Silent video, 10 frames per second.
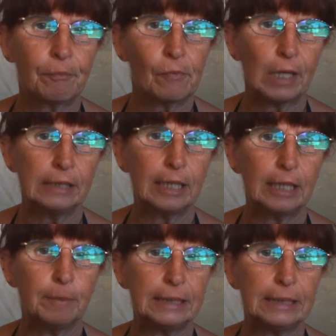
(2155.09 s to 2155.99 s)
There's going
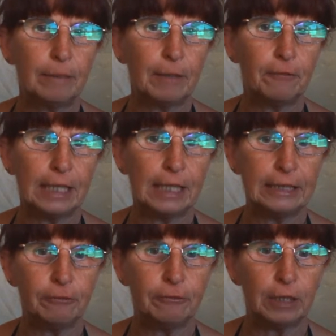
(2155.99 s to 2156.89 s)
to be something very
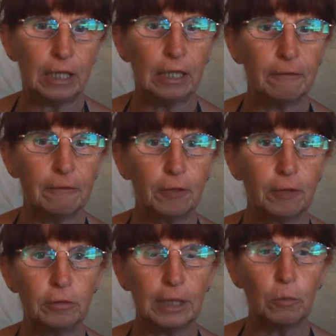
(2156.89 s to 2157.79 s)
different, and I've called
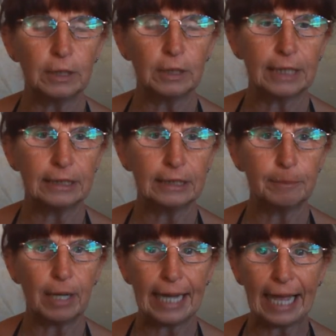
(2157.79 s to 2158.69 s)
it What's Under My
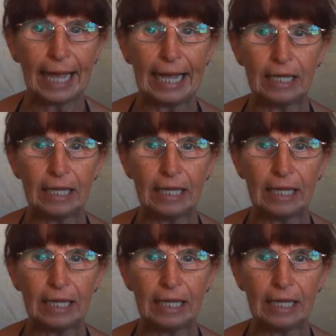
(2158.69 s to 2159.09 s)
Hat.